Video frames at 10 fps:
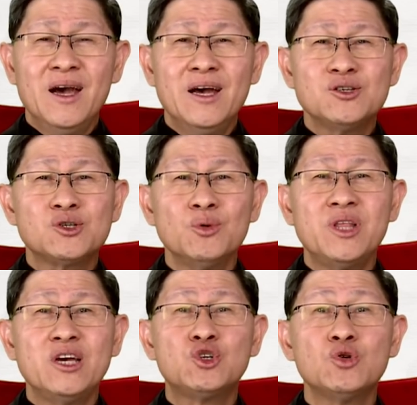and so
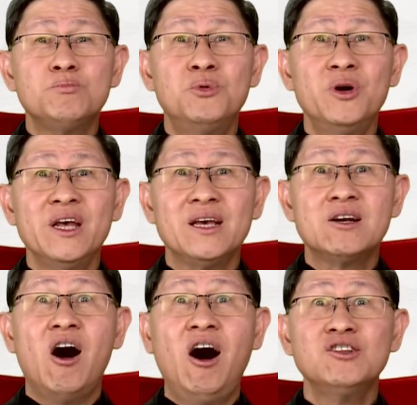they should bring
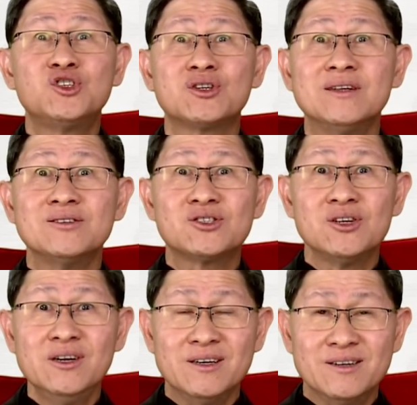God's
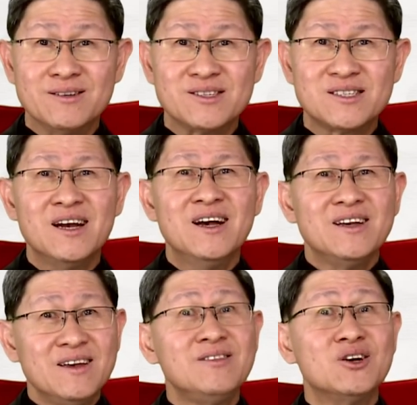concerns
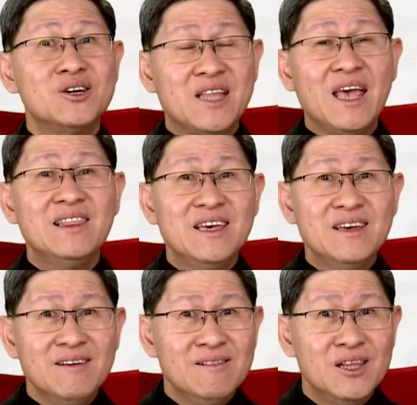in their
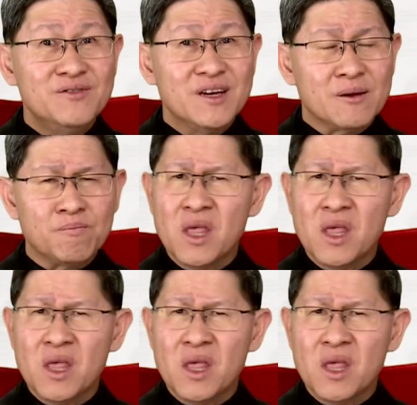daily living,